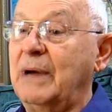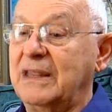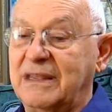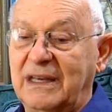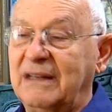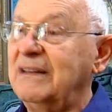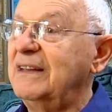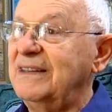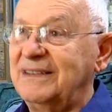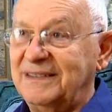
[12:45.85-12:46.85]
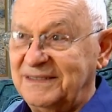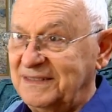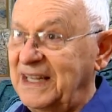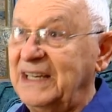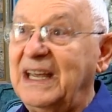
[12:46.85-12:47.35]
I think
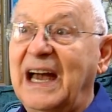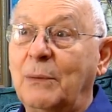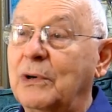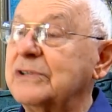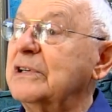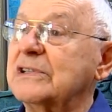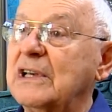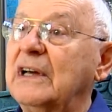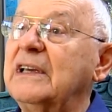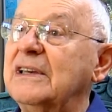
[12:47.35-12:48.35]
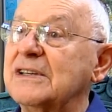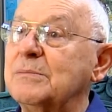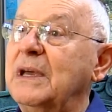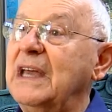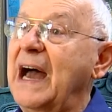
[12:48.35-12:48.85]
that guy wasn't as lucky as me.